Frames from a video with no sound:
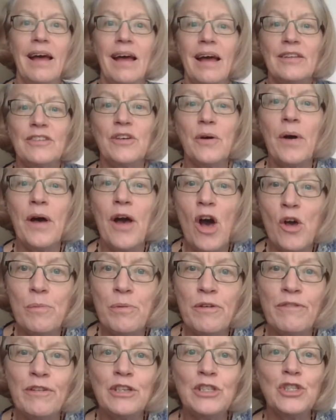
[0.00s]
So I hope
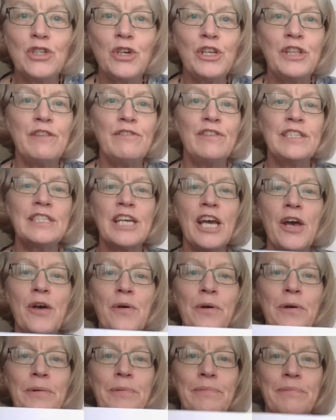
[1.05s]
you've enjoyed the video.
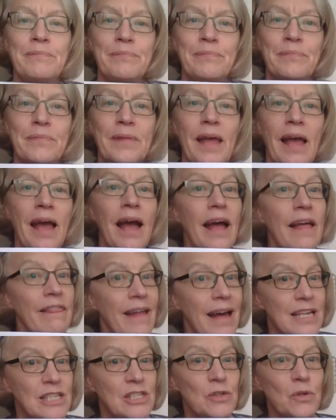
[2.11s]

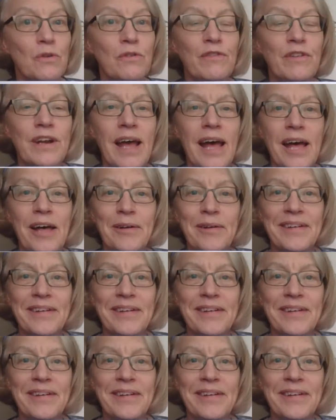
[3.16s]
That's all for now.